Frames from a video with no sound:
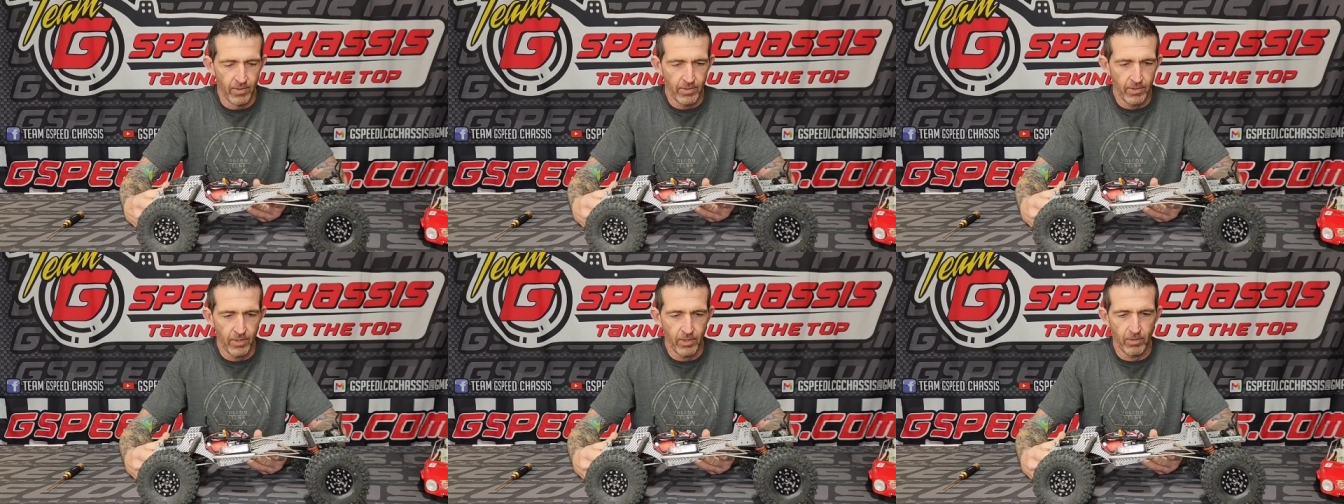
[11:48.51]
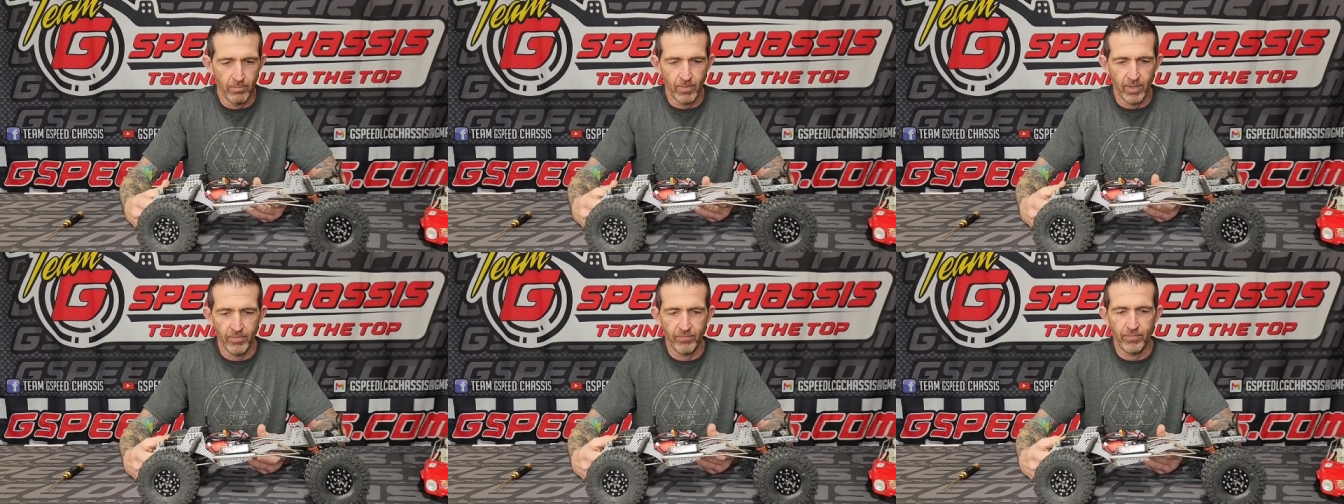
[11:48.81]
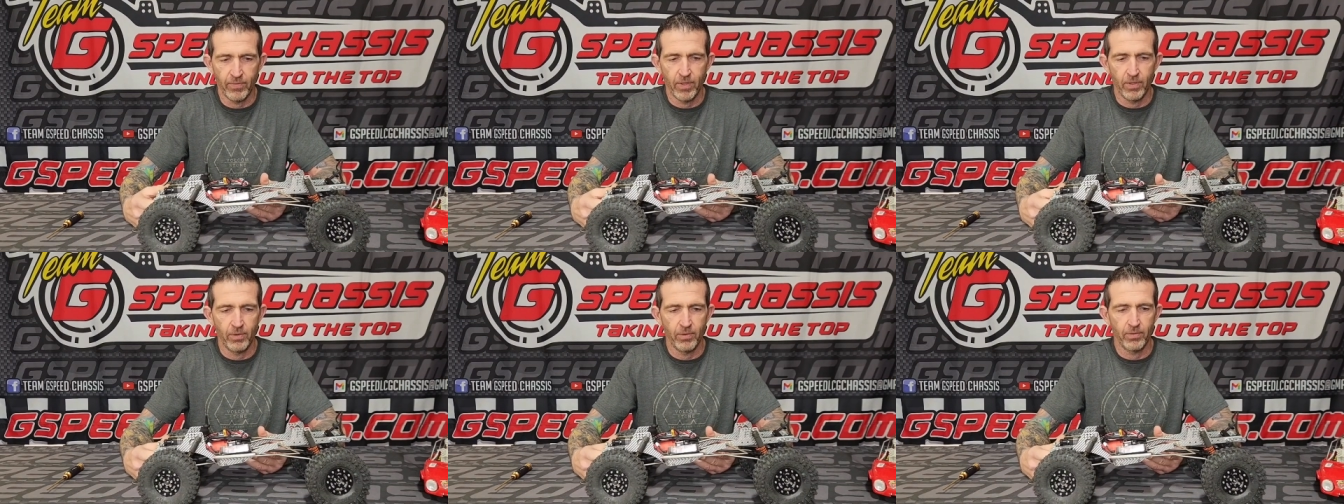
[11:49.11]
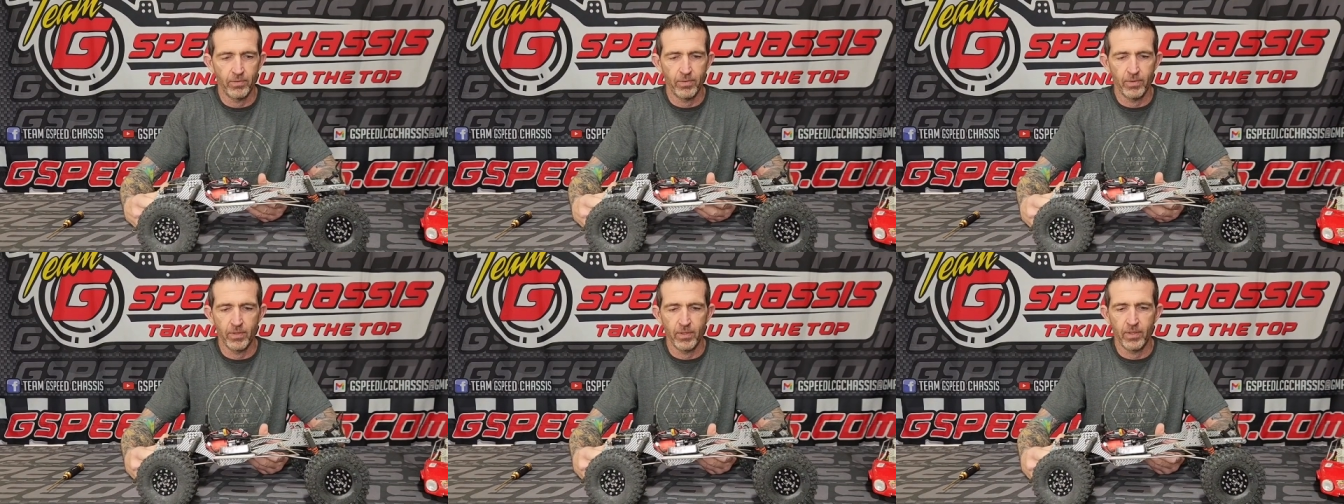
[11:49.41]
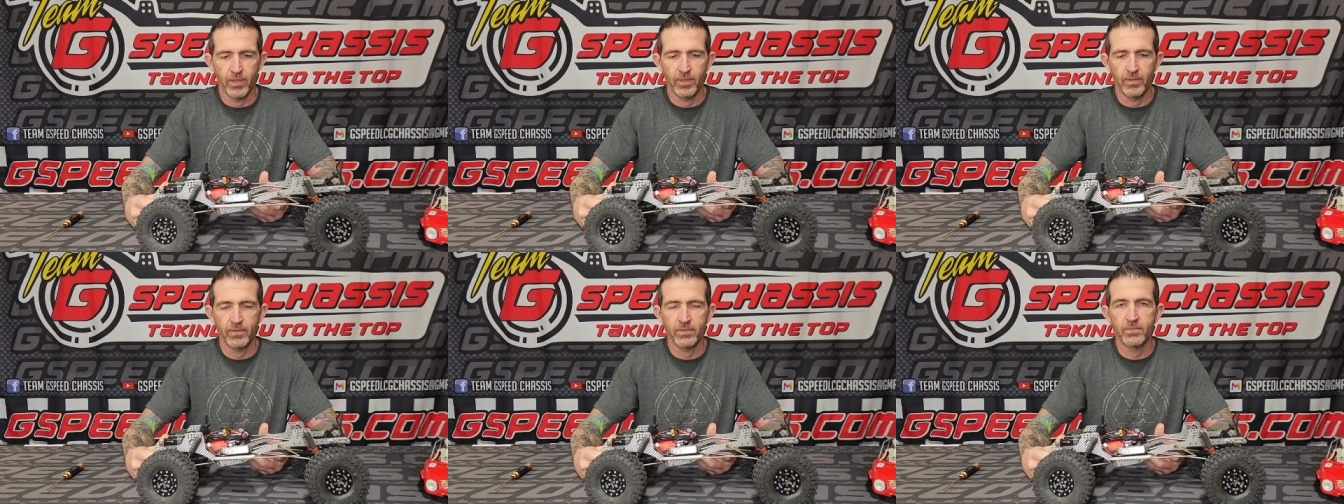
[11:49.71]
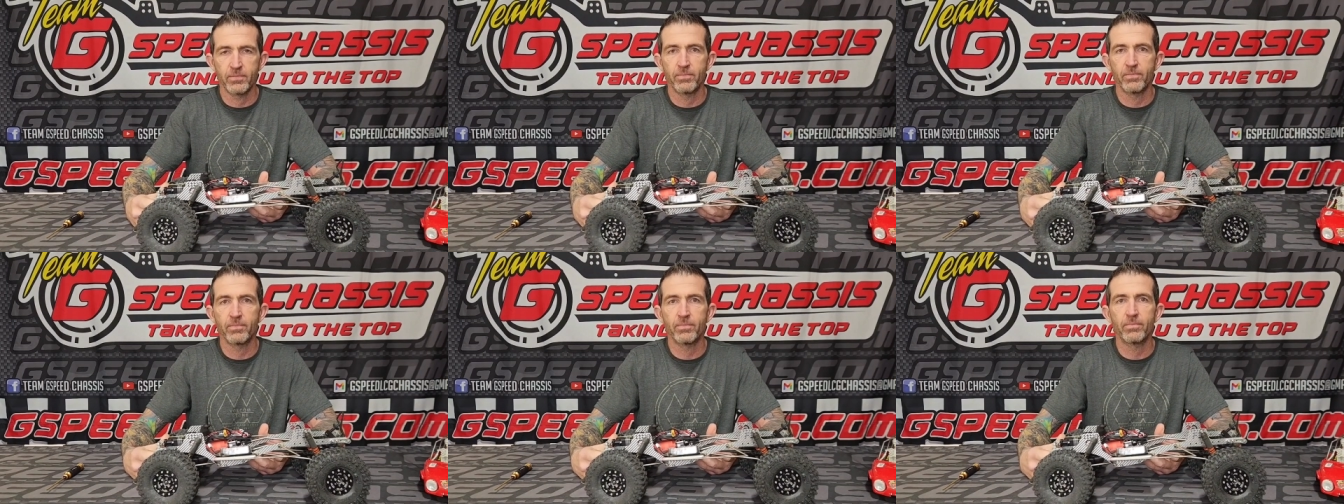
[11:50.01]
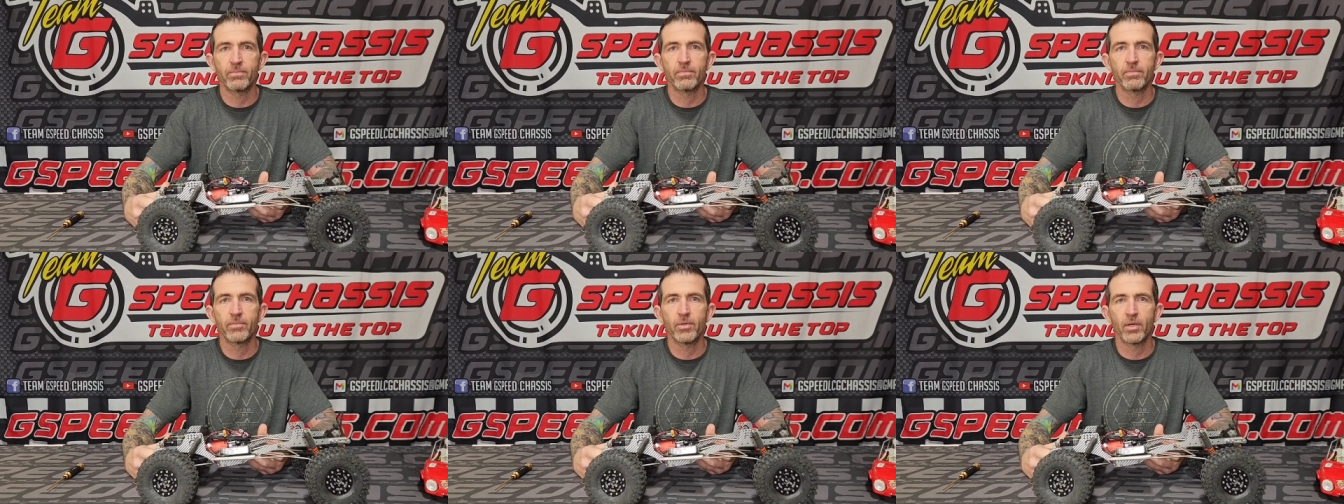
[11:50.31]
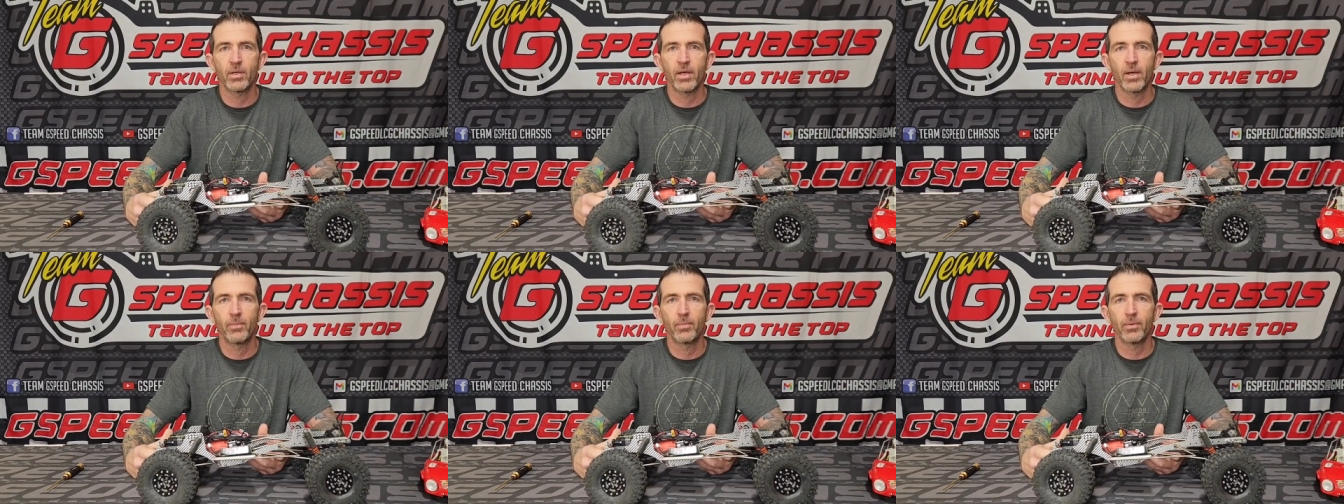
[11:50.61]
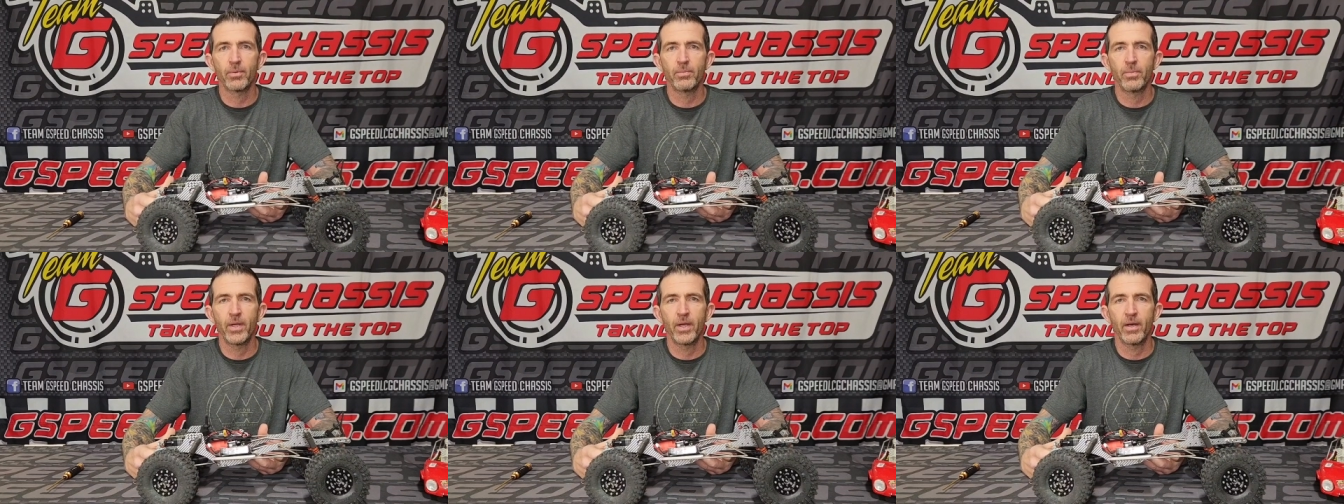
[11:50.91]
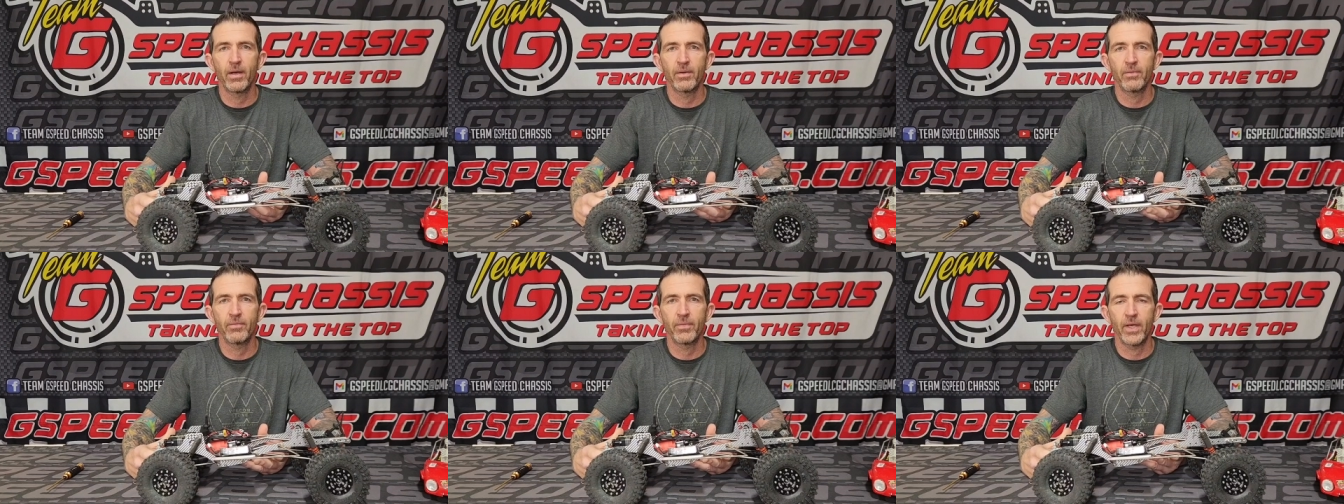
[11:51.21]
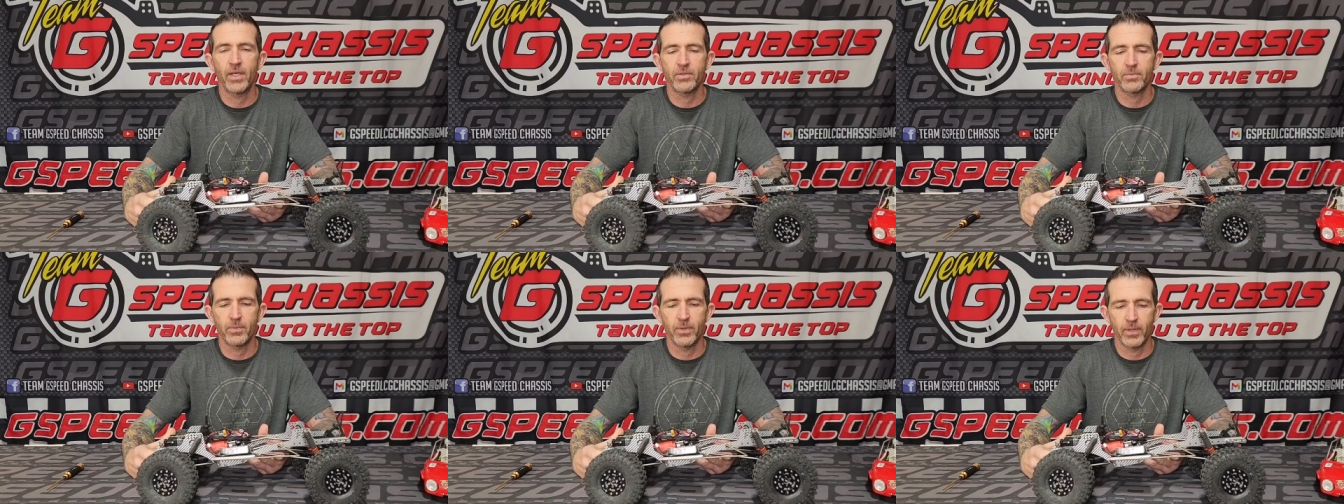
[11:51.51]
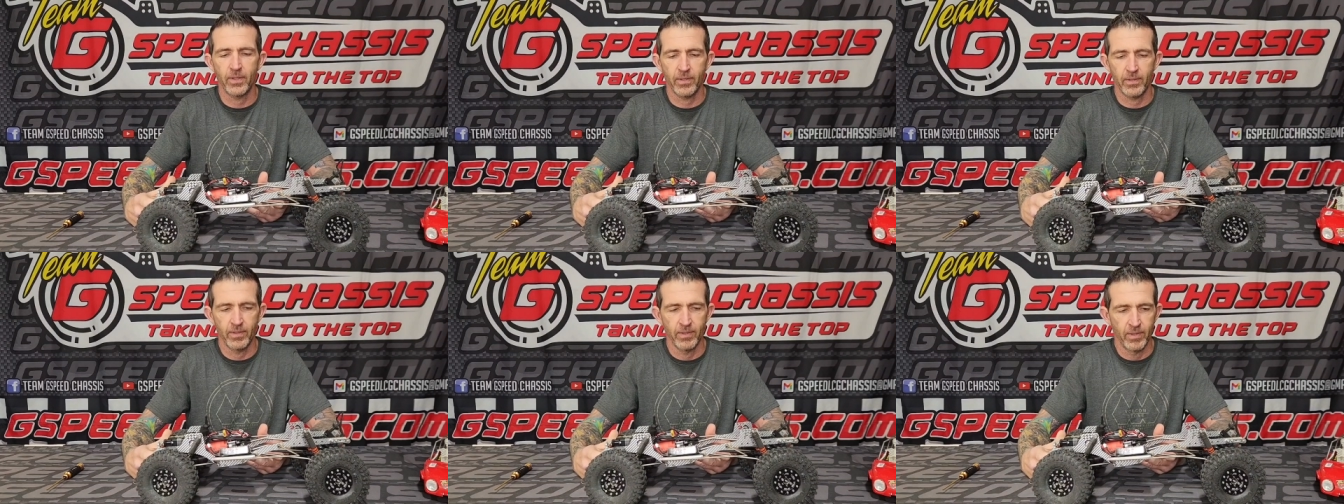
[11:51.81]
my phone, or hook up with me on Facebook.